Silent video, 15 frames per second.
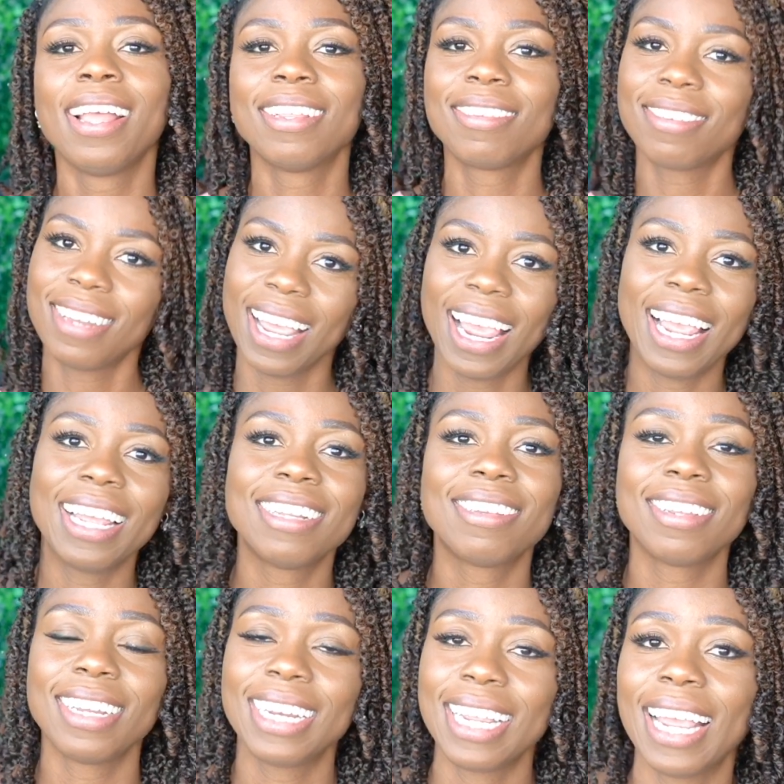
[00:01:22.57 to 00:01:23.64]
Stay
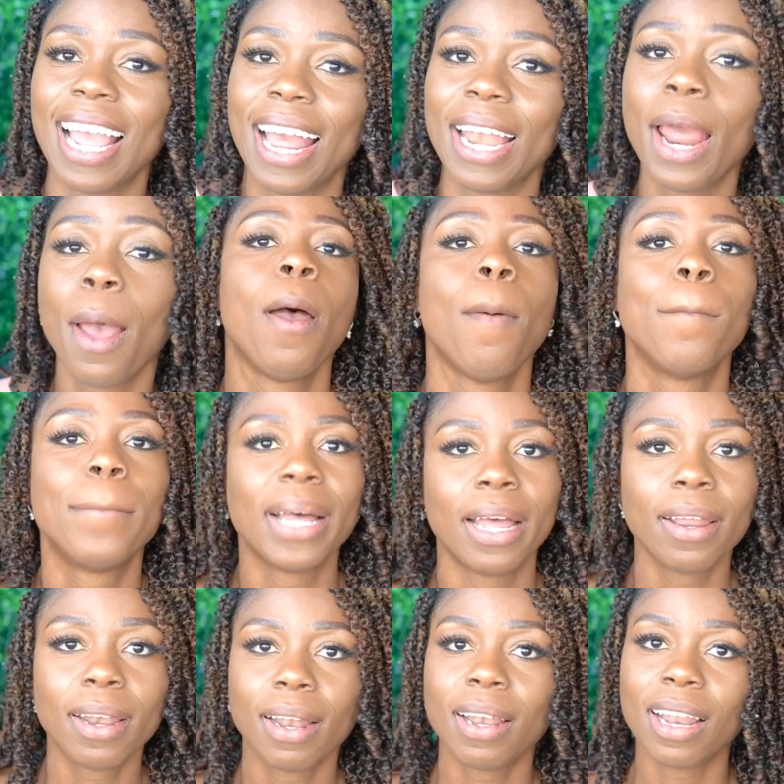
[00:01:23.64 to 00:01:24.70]
till the end.
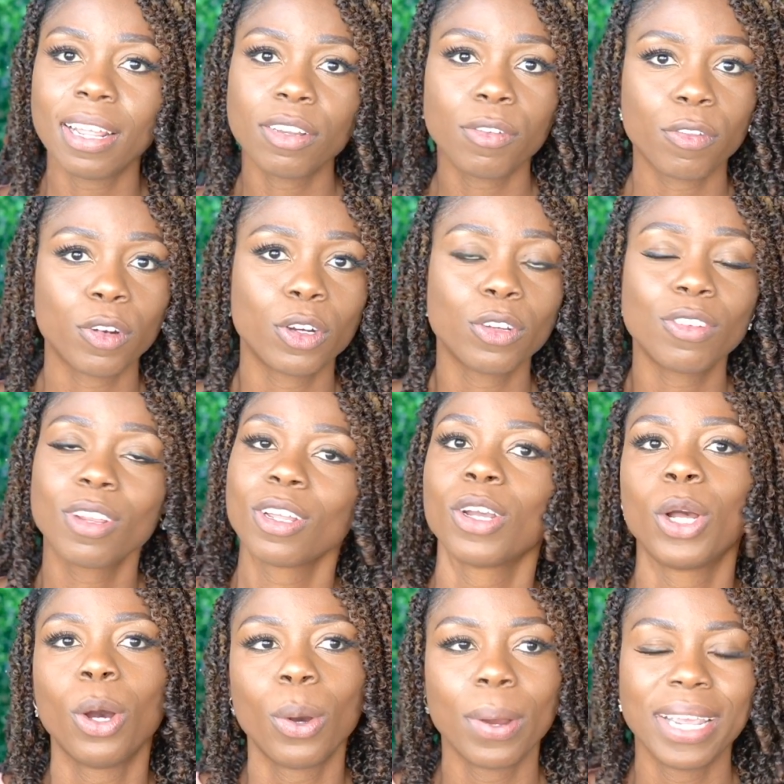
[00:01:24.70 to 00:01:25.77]
But let's first
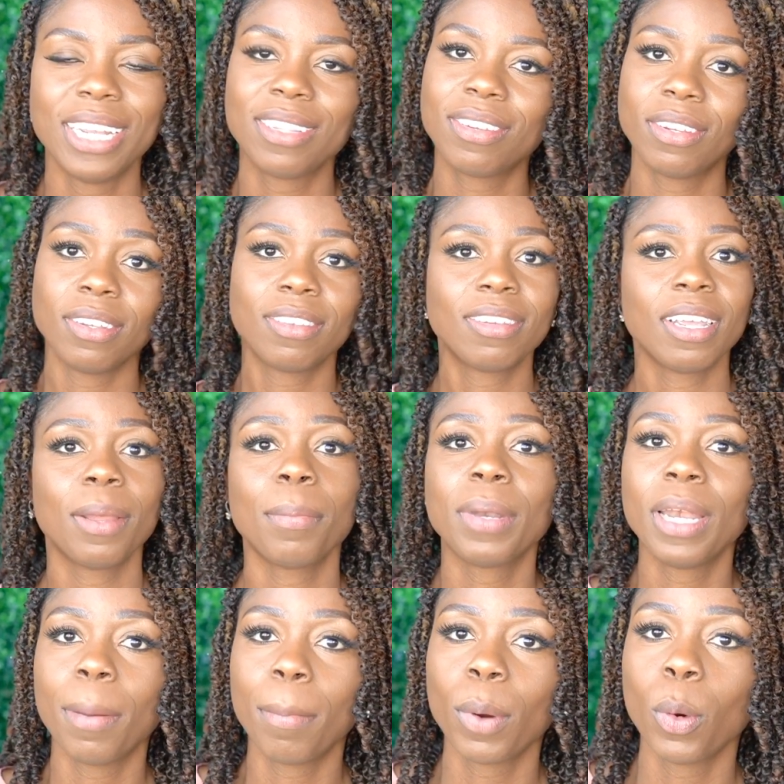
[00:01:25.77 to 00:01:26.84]
go into tip
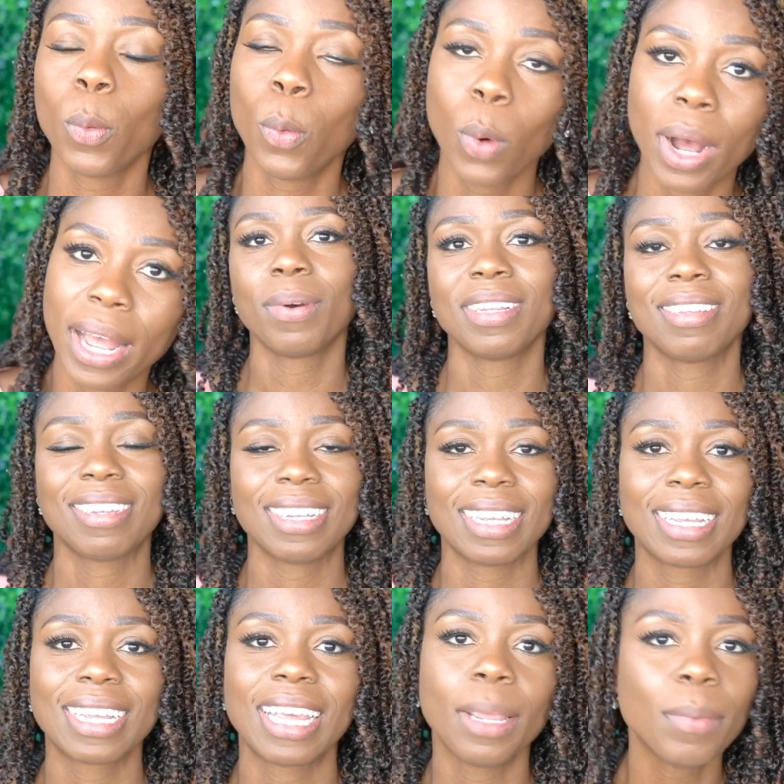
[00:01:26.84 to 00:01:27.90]
number 1, was to
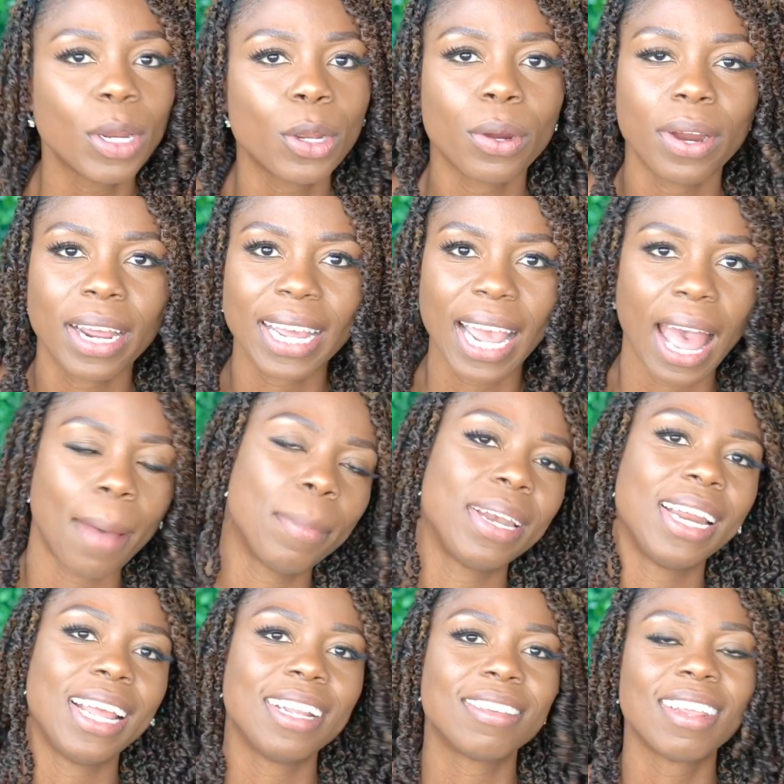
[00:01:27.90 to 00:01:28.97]
keep the current
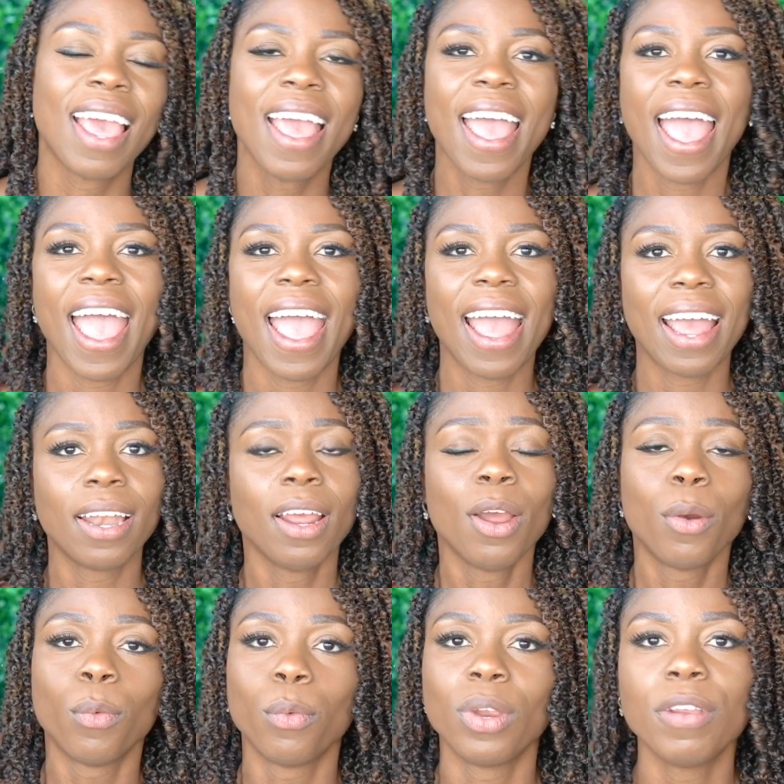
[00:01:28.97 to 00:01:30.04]
cabinets and
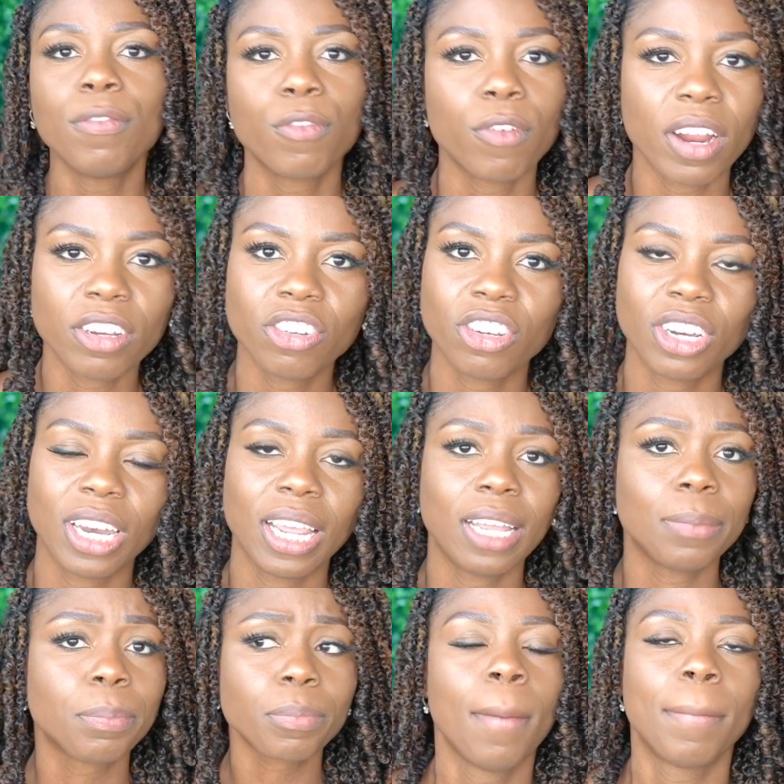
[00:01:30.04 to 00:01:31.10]
refreshing
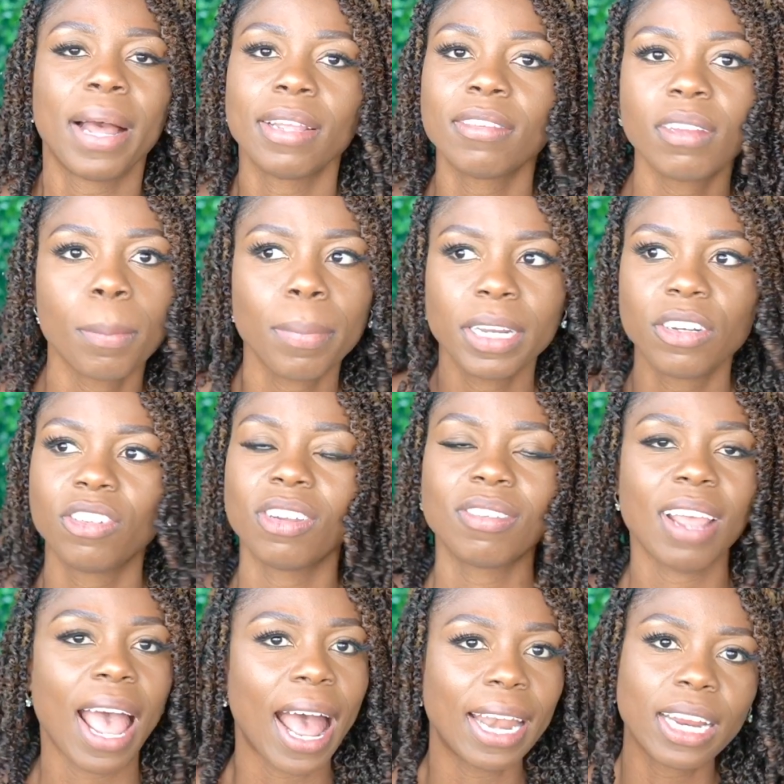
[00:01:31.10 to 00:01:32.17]
it by simply
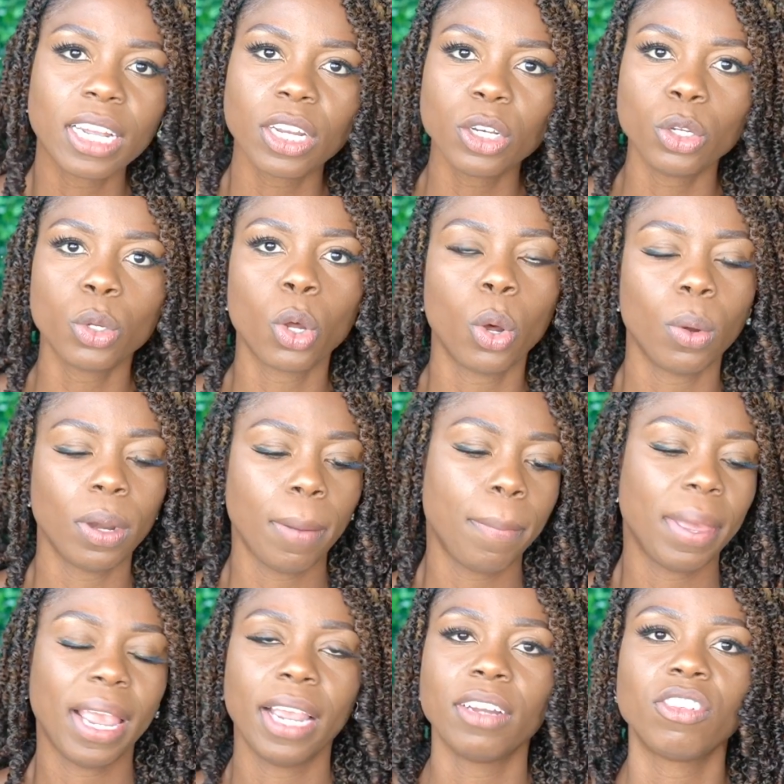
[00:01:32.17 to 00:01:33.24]
just adding a new coat of
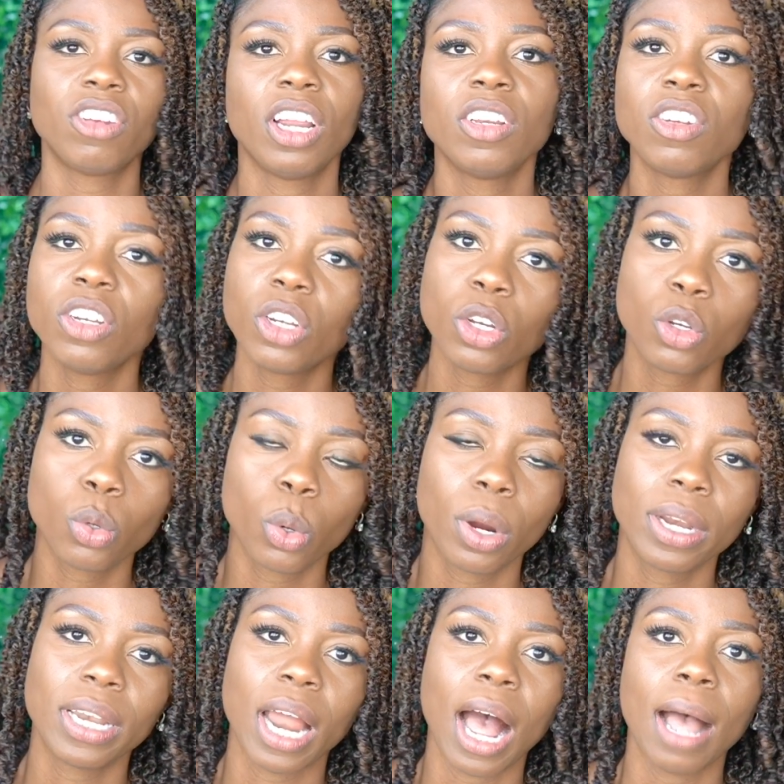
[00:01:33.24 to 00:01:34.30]
paint, changing the
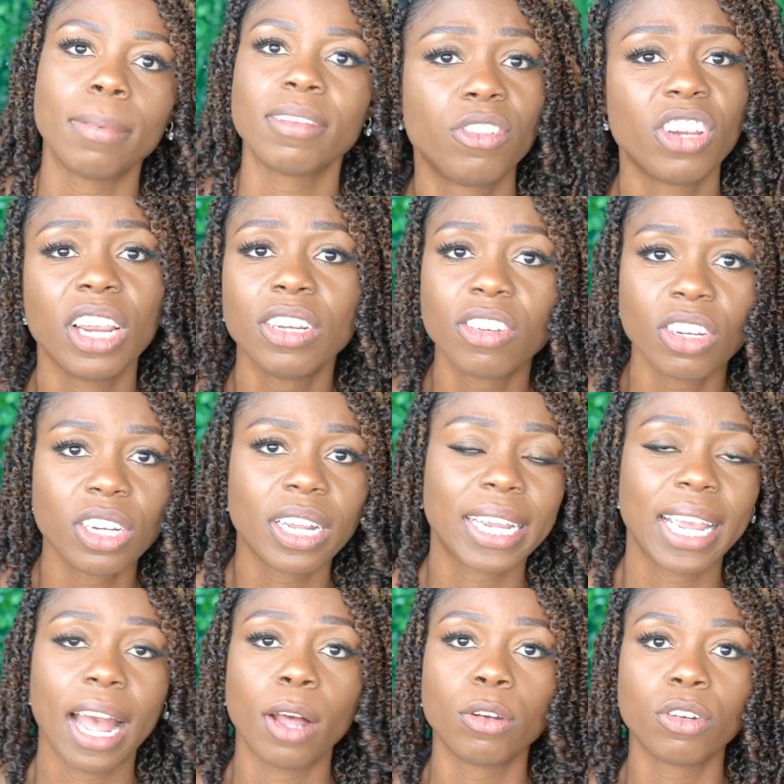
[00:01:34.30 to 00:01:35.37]
doorknobs, changing the
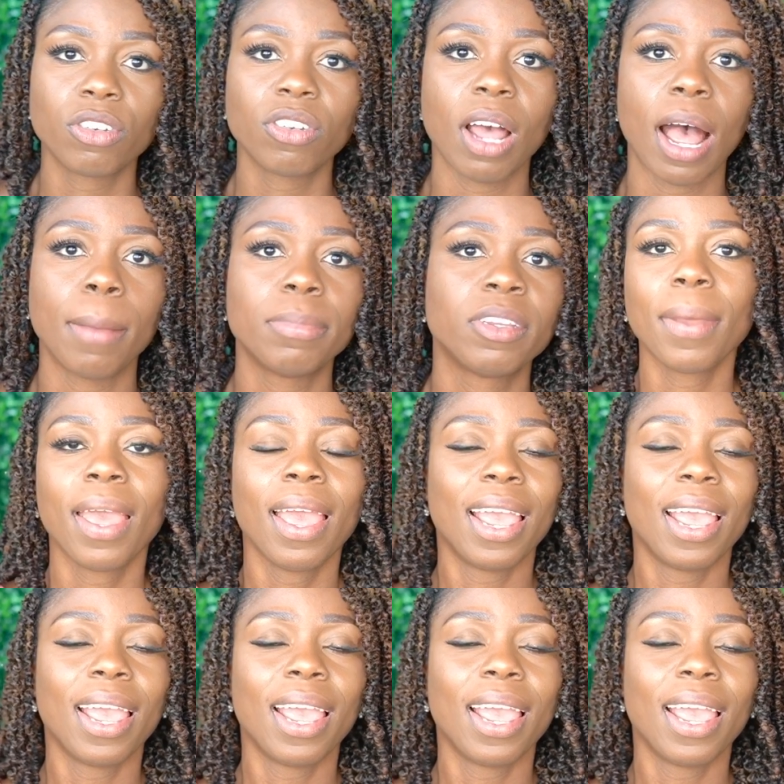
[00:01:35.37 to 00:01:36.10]
countertops,